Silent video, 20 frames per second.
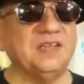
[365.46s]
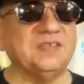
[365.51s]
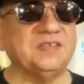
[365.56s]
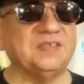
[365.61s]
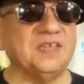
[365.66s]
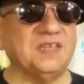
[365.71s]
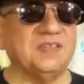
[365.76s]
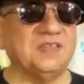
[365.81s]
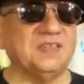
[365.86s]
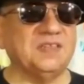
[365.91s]
is
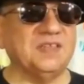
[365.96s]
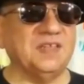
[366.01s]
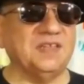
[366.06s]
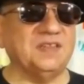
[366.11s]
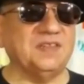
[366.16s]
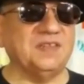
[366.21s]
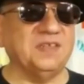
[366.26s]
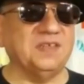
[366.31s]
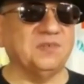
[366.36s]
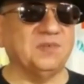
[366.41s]
that
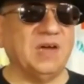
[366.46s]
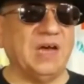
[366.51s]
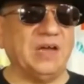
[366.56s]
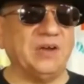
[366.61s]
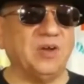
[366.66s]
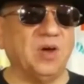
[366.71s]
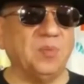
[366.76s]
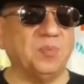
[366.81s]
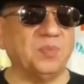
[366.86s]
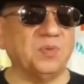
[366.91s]
the
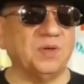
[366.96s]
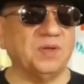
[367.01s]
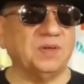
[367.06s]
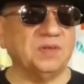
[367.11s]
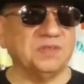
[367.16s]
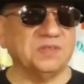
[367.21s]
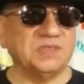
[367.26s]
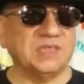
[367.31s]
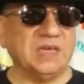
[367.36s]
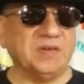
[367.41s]
route operator
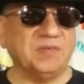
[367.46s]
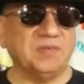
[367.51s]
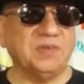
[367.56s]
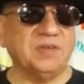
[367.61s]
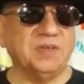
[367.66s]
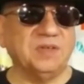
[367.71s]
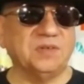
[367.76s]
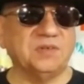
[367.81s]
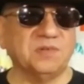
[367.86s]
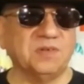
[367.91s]
is covered
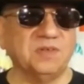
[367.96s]
under.